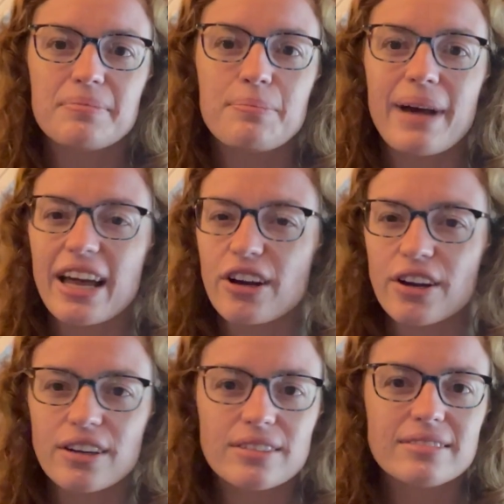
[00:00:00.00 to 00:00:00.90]

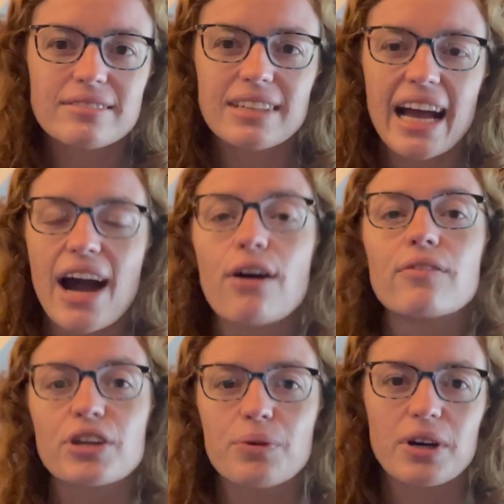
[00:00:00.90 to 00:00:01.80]
better,
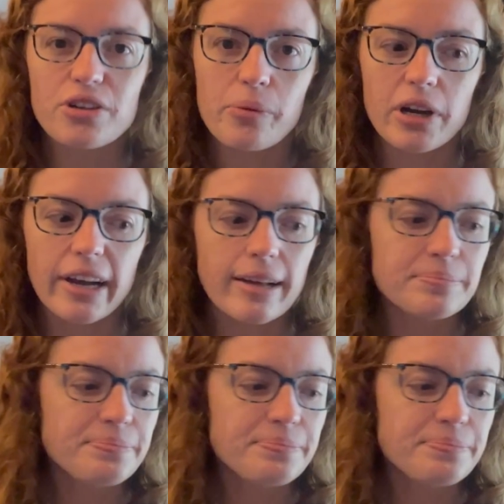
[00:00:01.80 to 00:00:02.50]
however you want to word it.